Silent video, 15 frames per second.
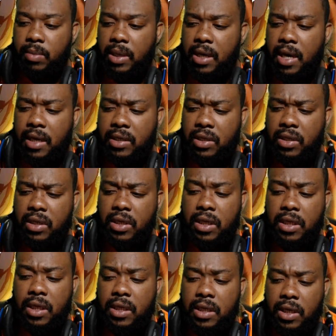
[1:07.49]
because
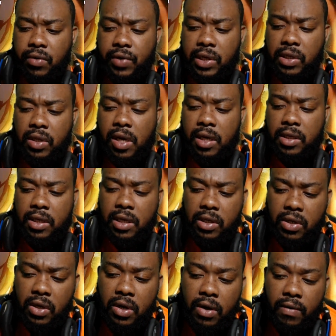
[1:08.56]
the series does
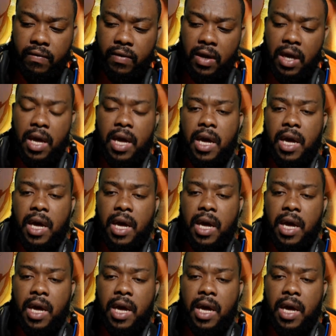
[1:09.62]
deserve